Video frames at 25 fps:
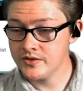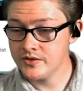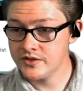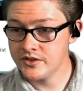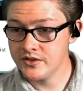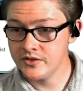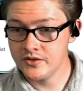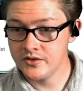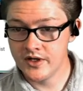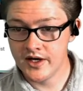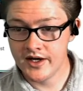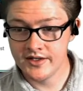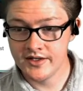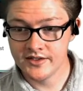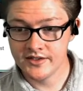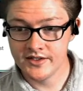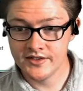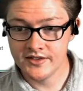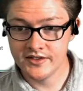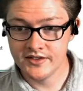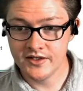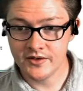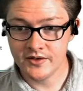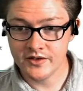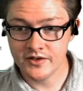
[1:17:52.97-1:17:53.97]
You guys can see
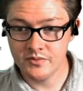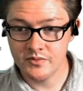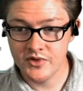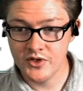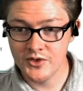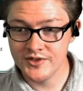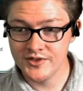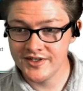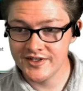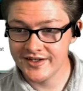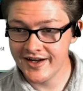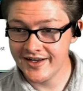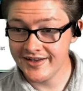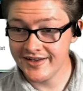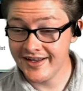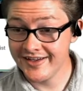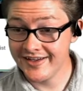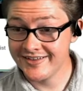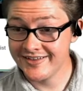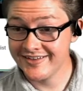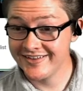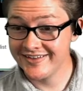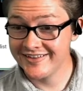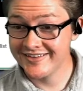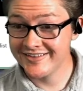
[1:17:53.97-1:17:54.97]
all the music I like to
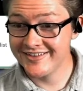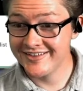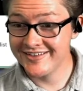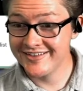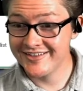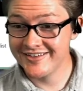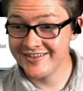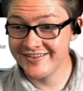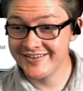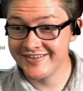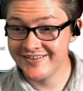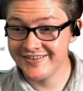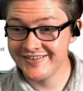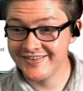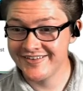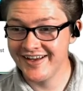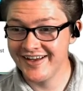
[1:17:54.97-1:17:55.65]
listen to.